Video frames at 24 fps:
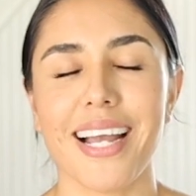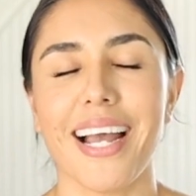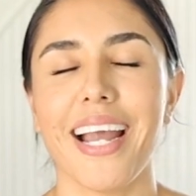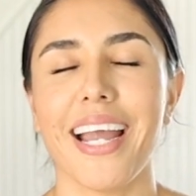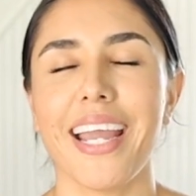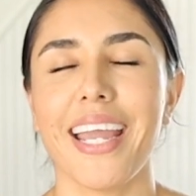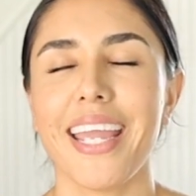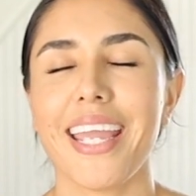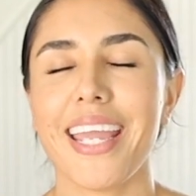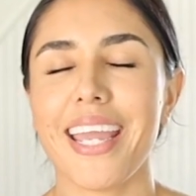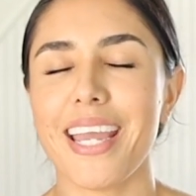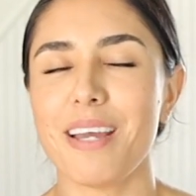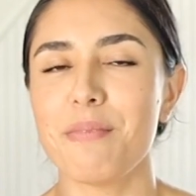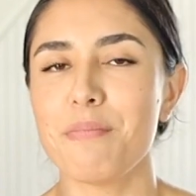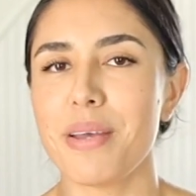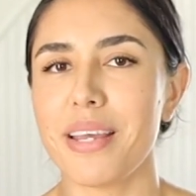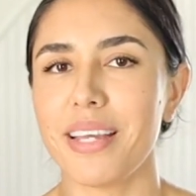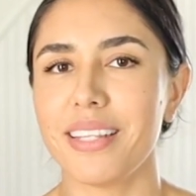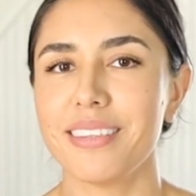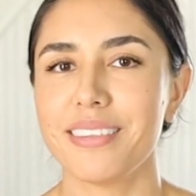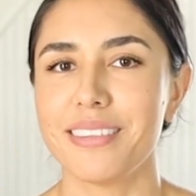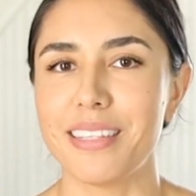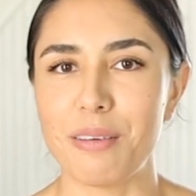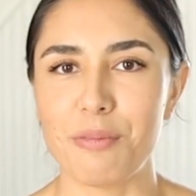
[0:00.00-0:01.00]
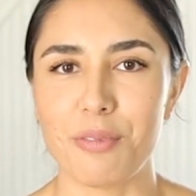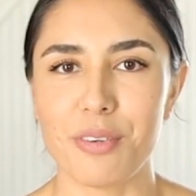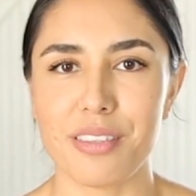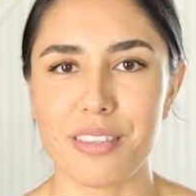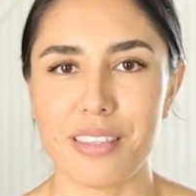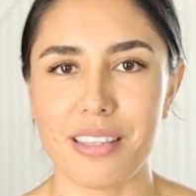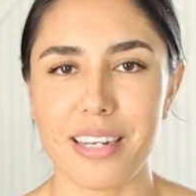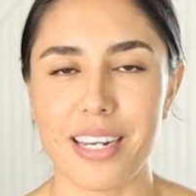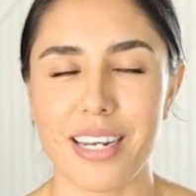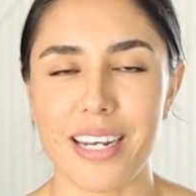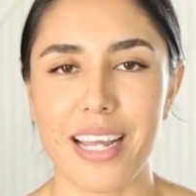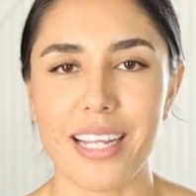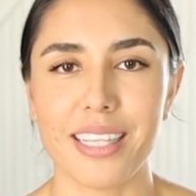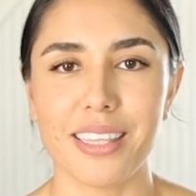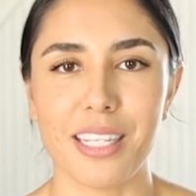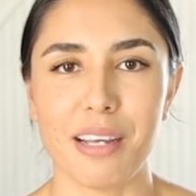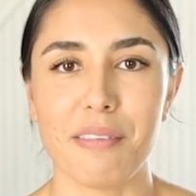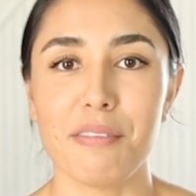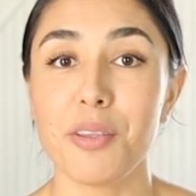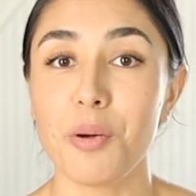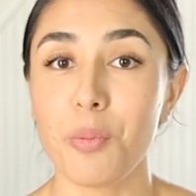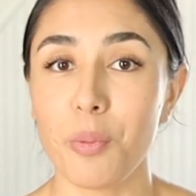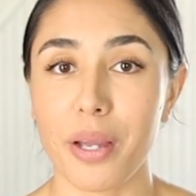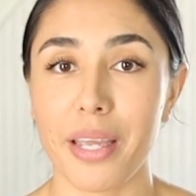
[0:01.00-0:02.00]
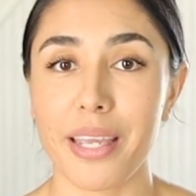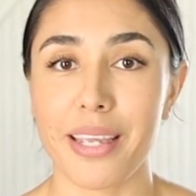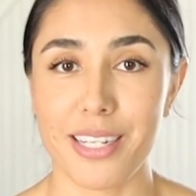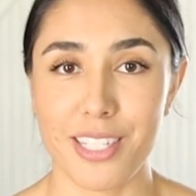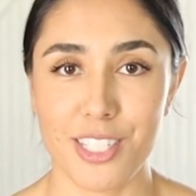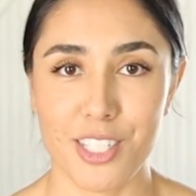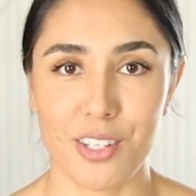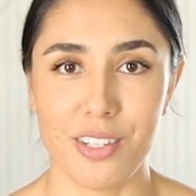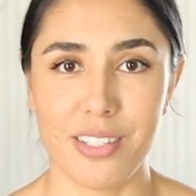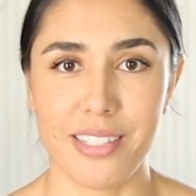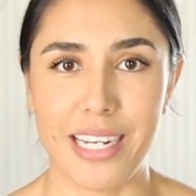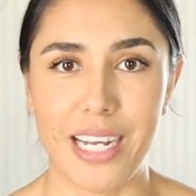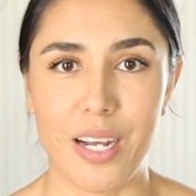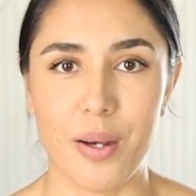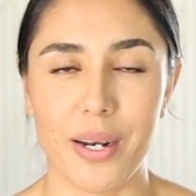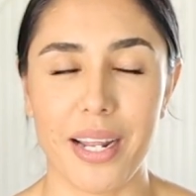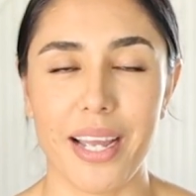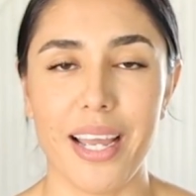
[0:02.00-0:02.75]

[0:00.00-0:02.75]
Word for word: I am in love with it and I love the way it turned out.